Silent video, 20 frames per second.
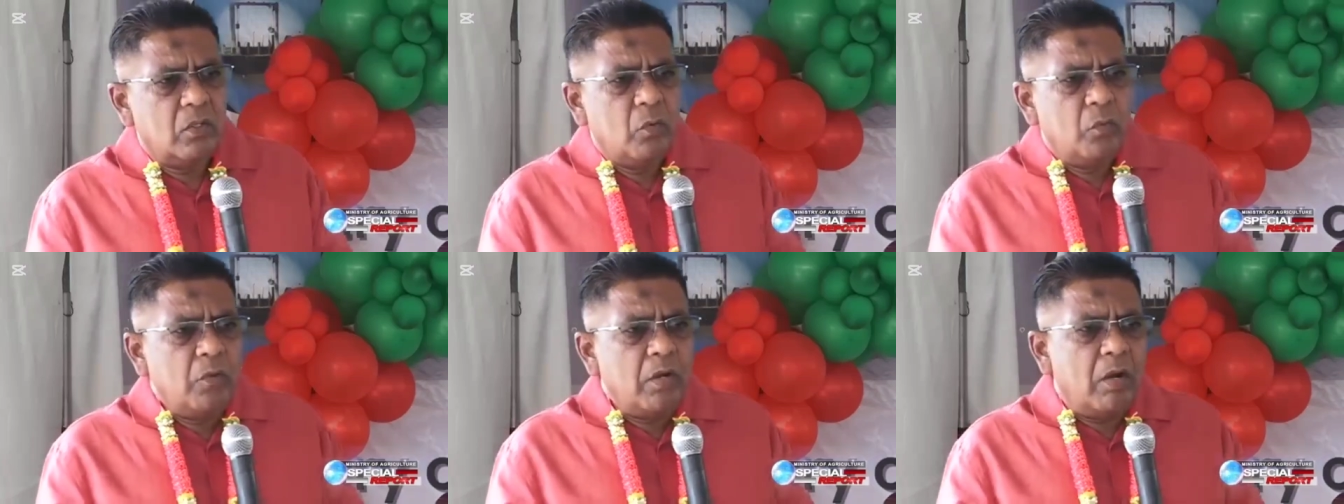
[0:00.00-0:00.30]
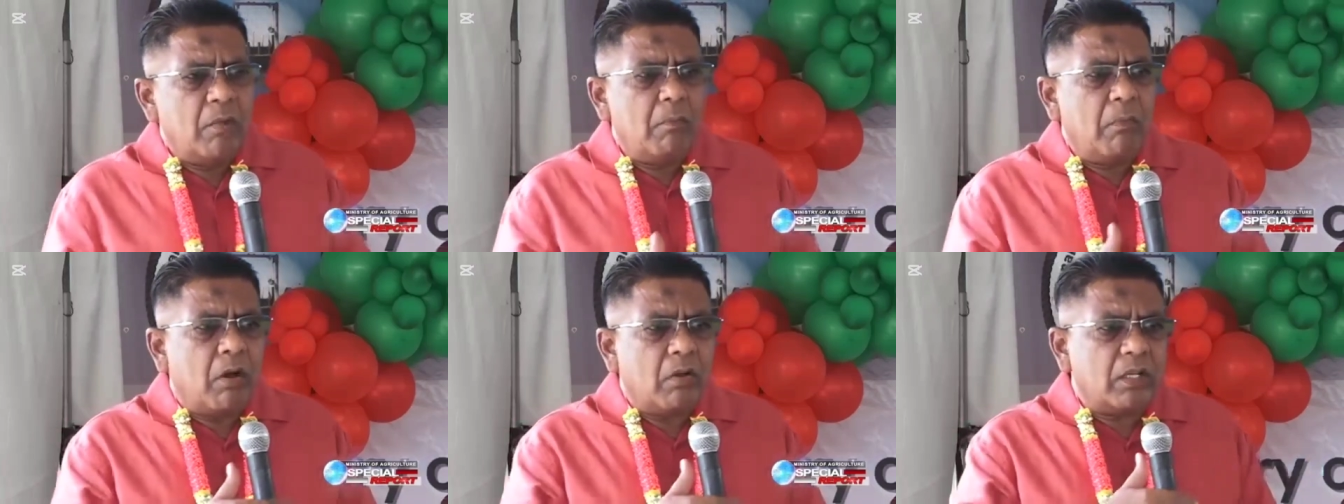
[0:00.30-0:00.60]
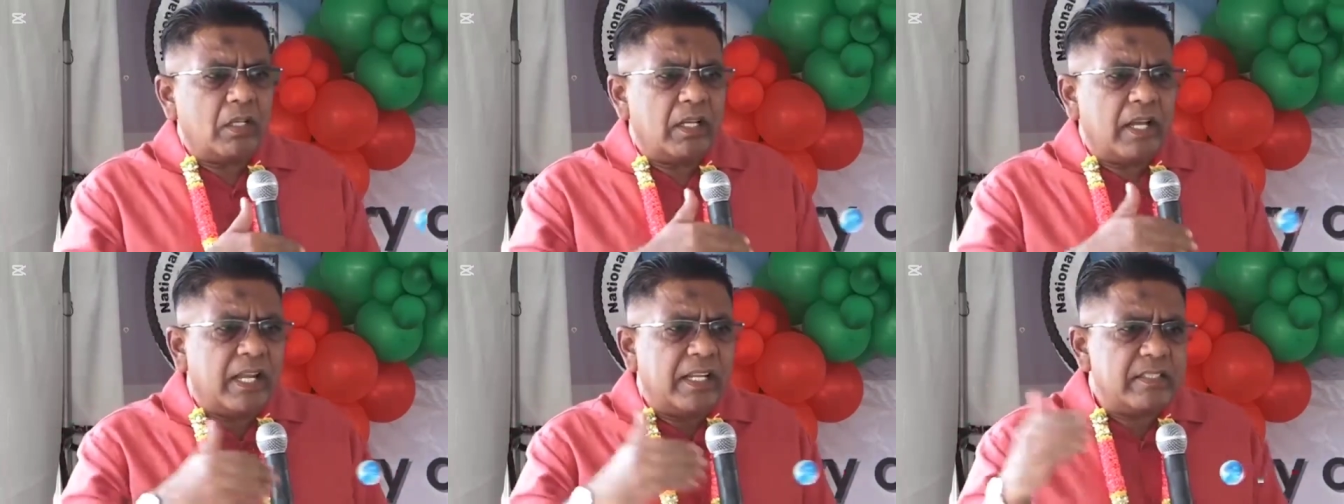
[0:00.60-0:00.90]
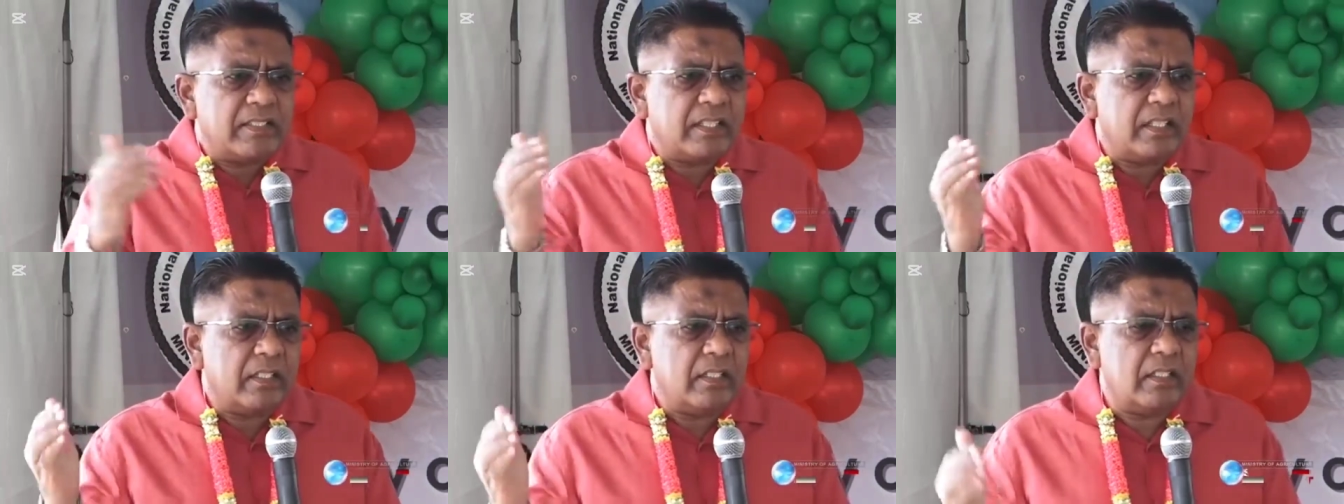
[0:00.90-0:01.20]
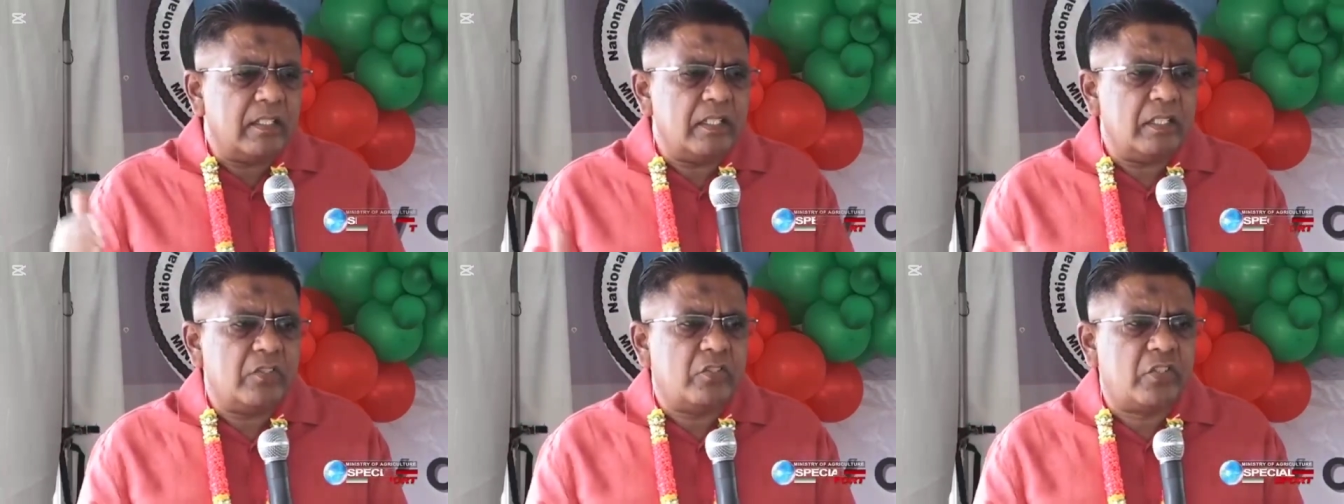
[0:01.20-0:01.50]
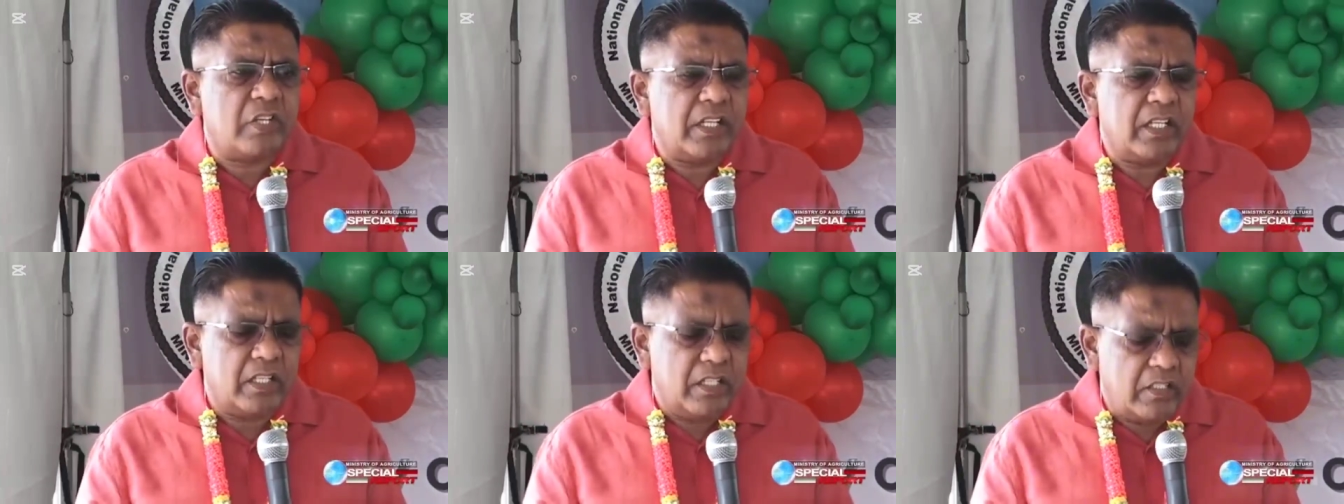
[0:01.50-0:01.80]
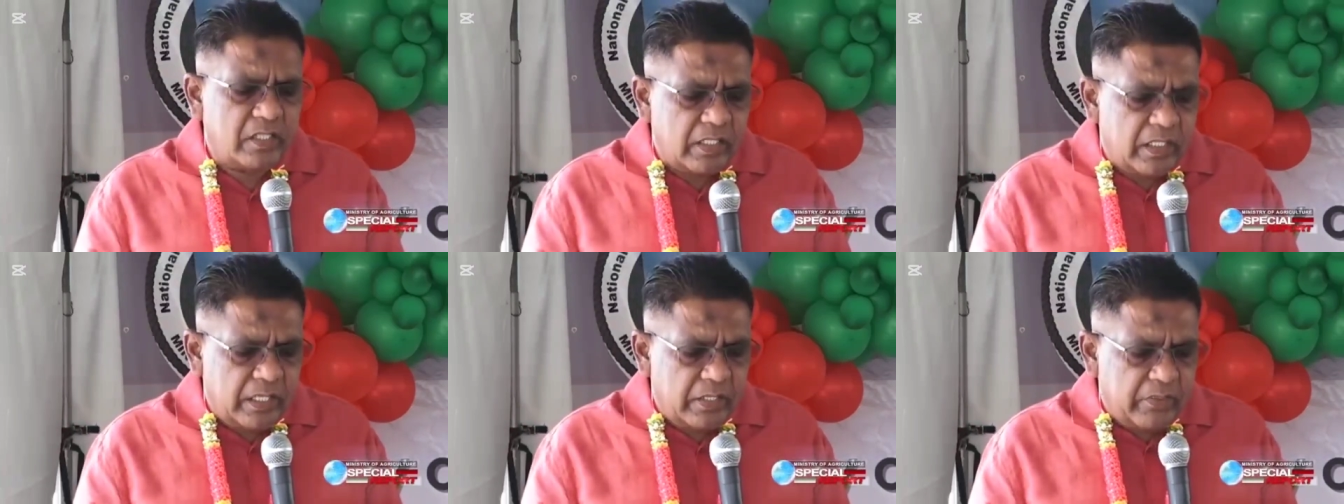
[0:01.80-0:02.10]
We are modernizing the
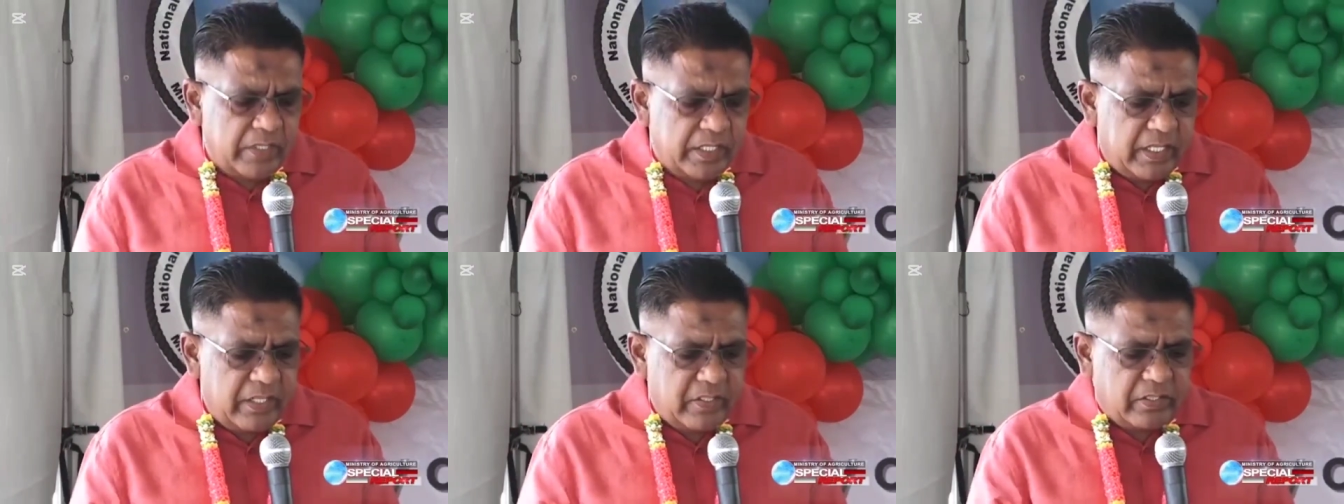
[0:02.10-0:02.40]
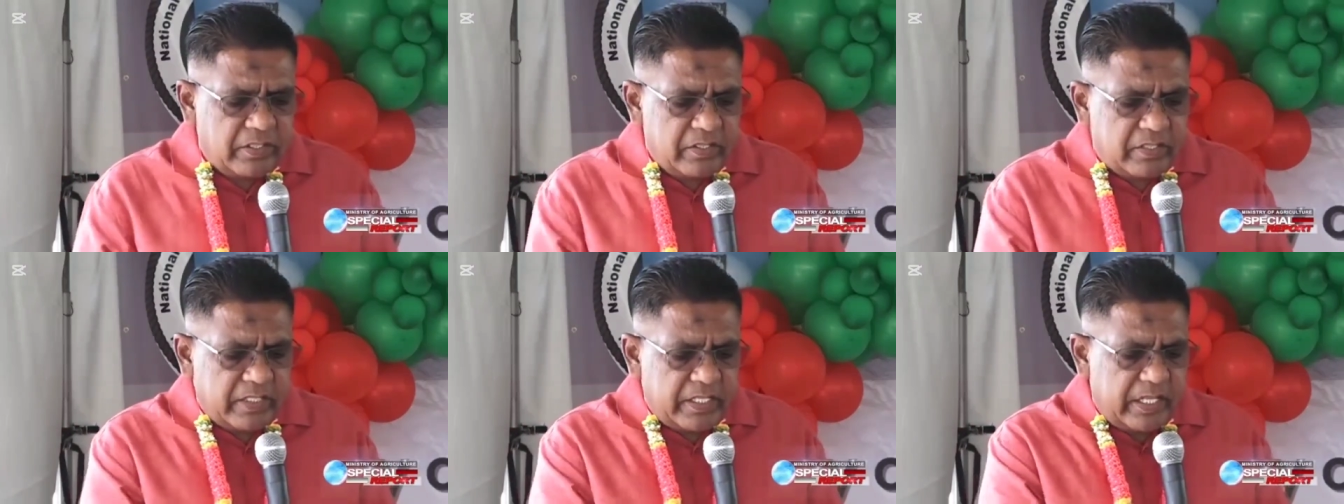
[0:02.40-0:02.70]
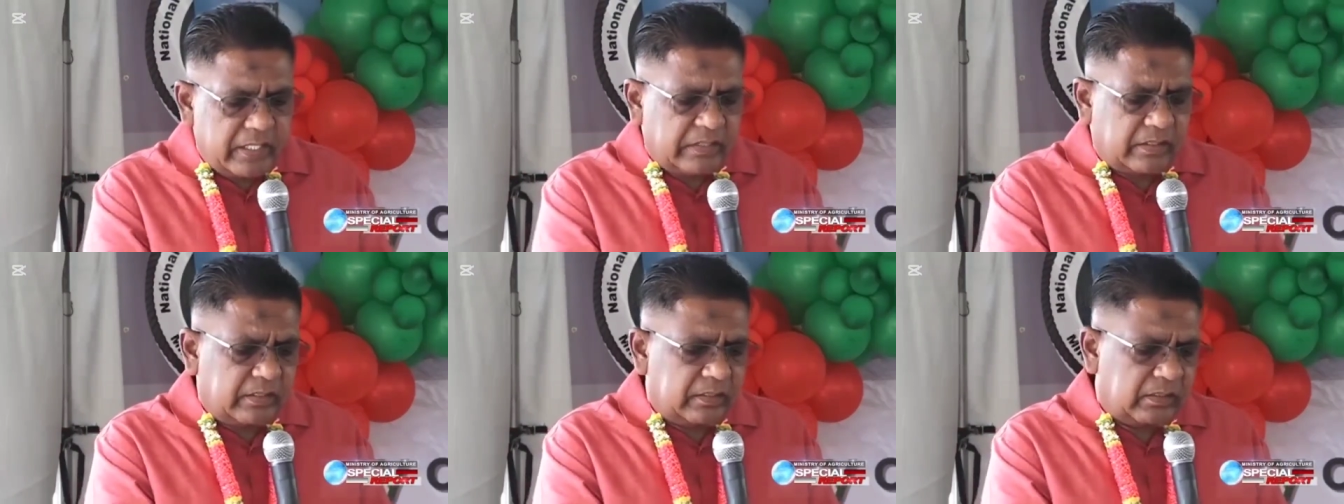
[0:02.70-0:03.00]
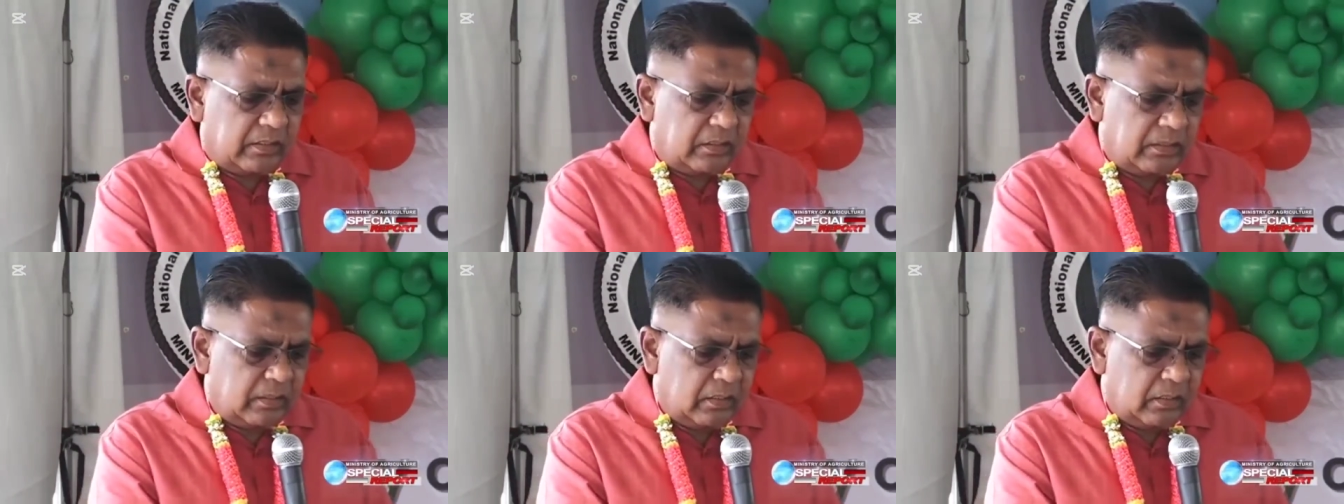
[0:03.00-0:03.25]
drainage and irrigation sector.